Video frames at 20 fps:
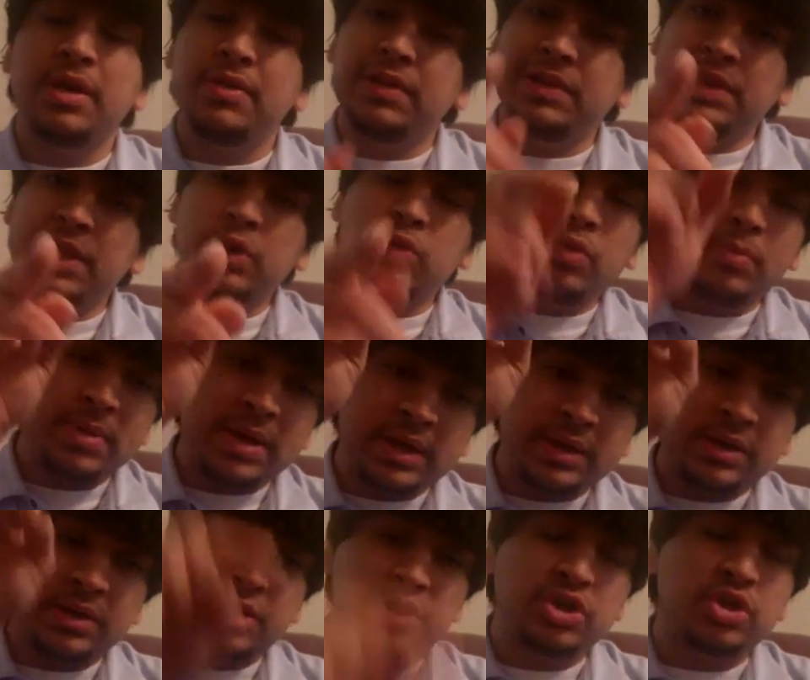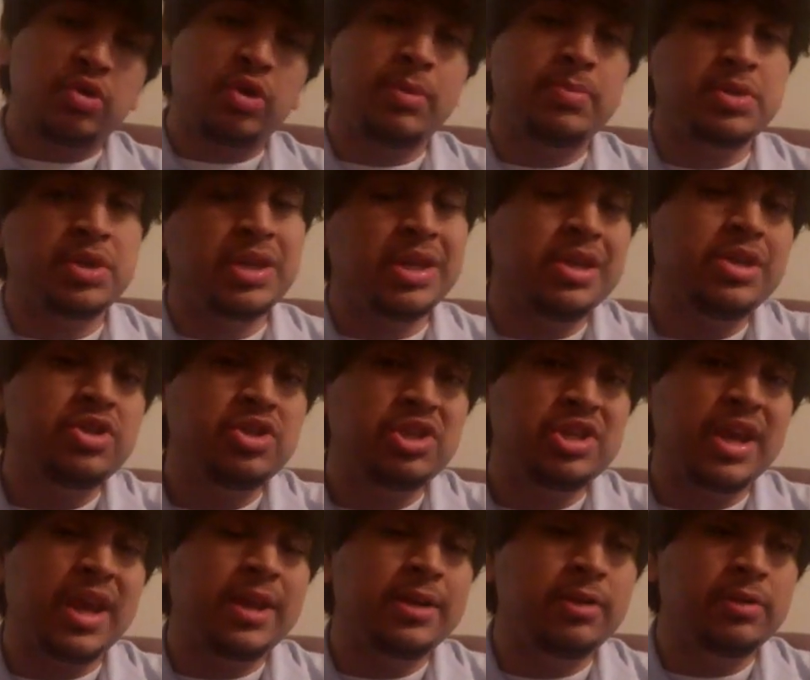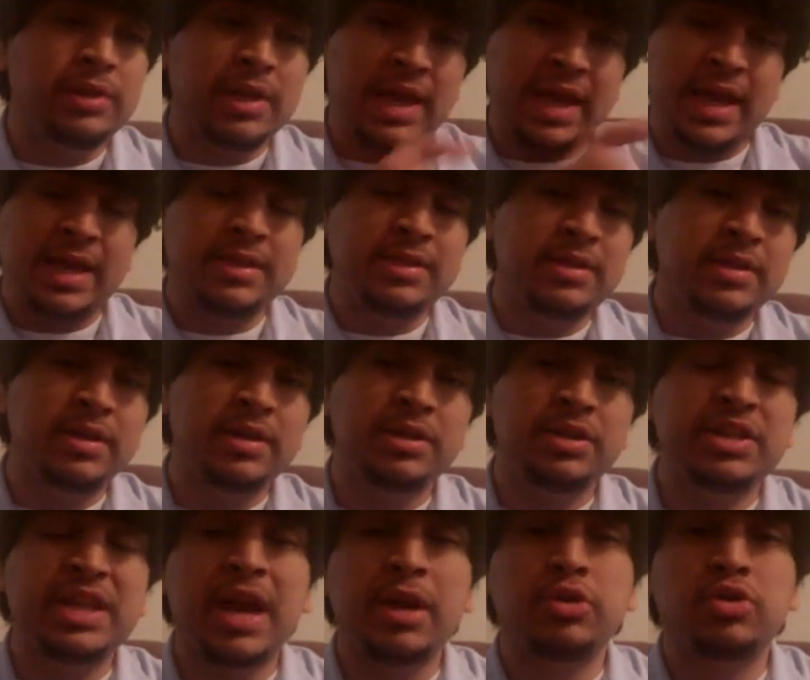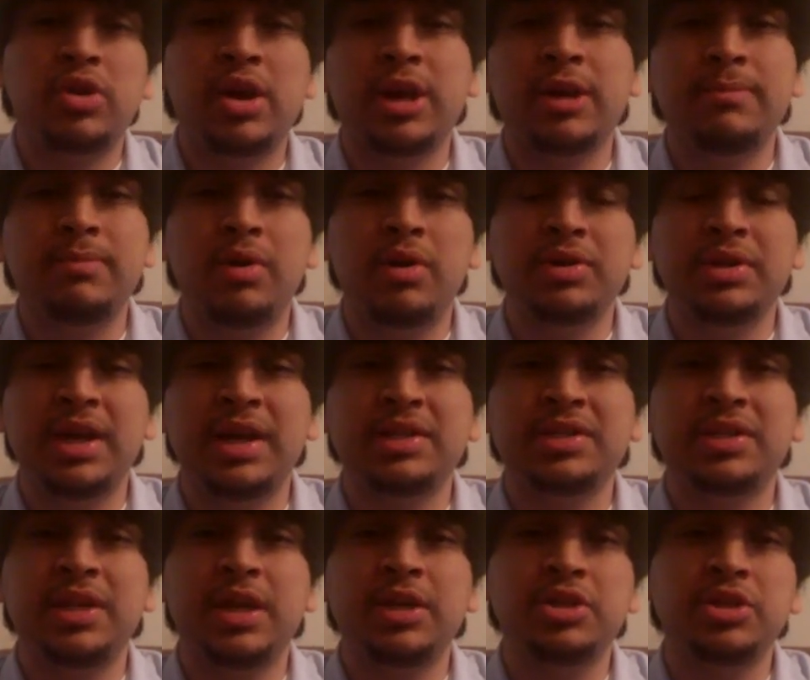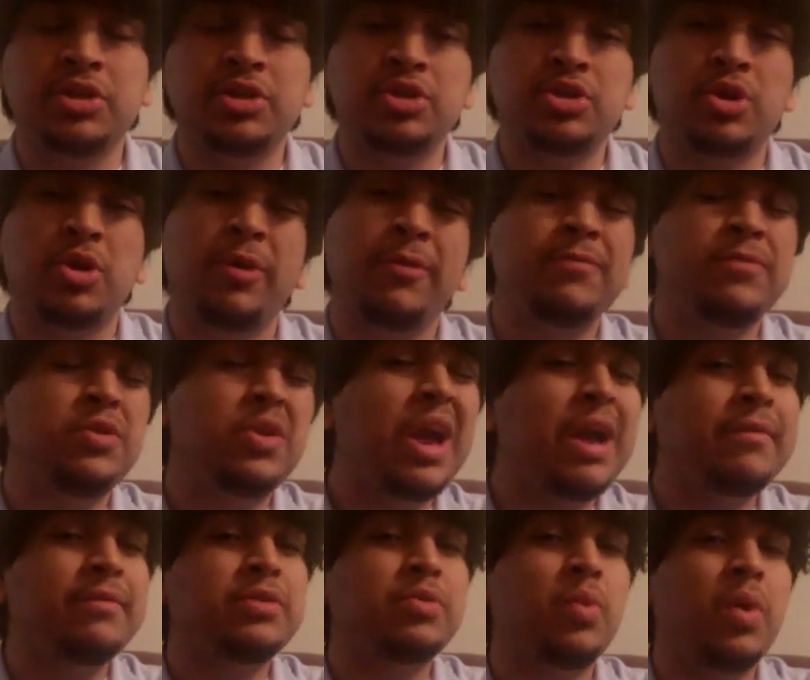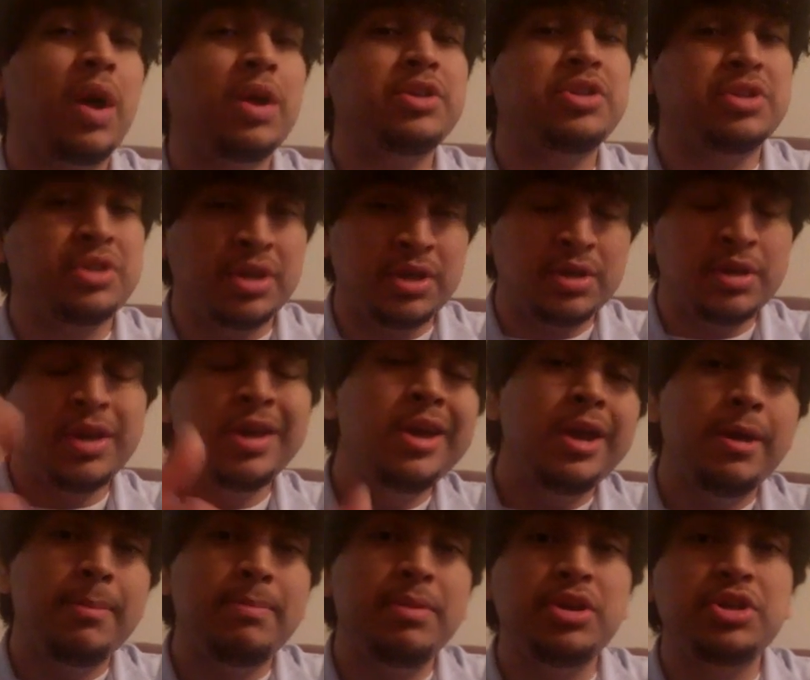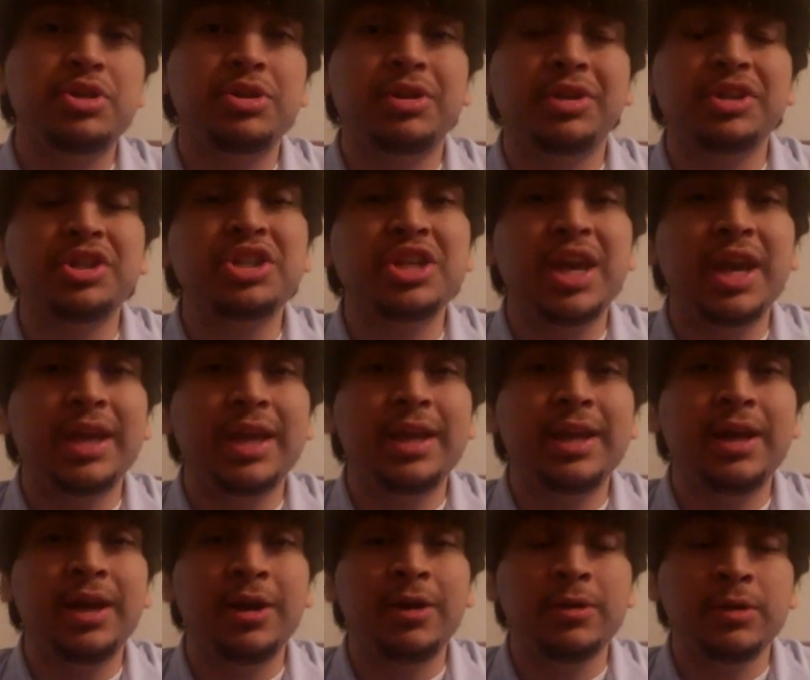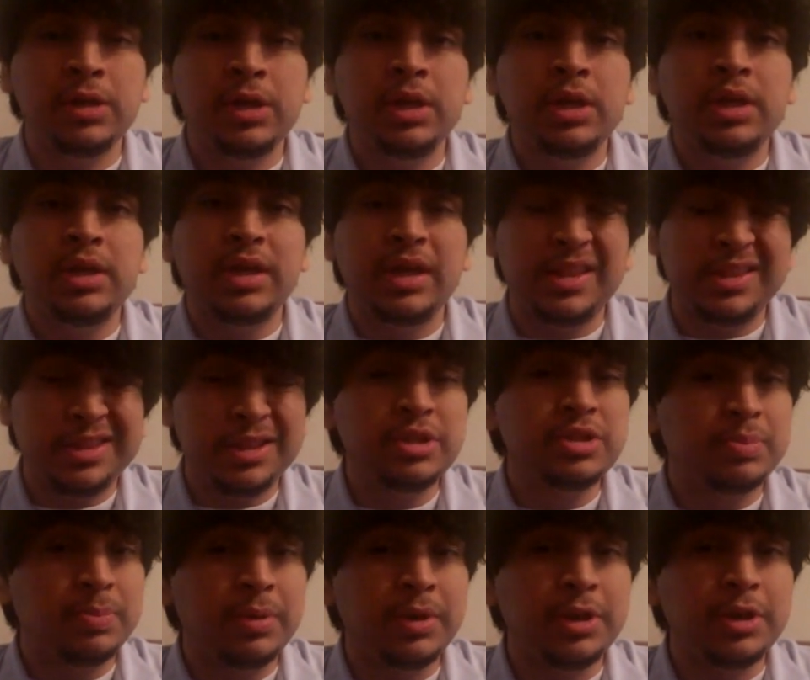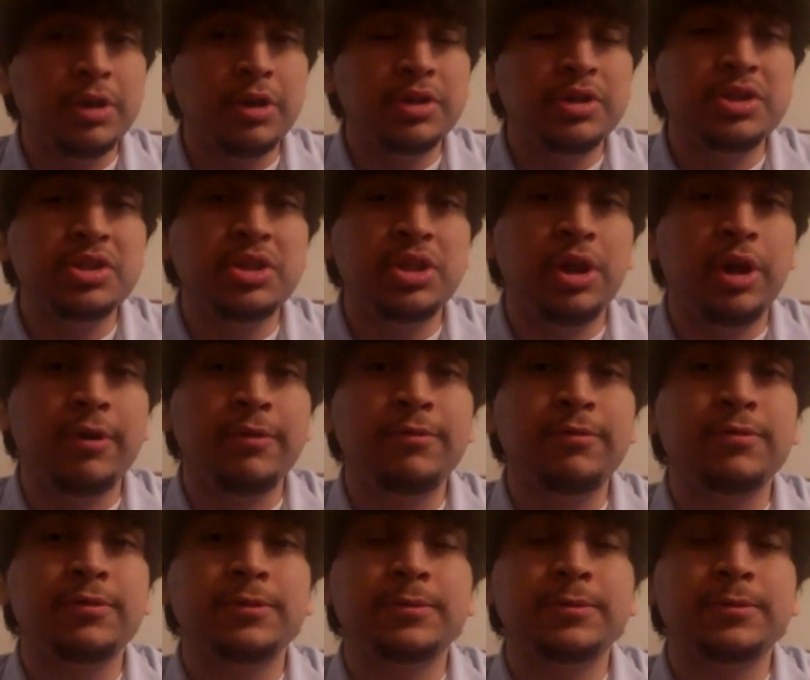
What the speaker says: The link will be in the description, his channel and the Dragon Ball Dissection. So if you haven't watched it, be sure to check it out. It's pretty good stuff.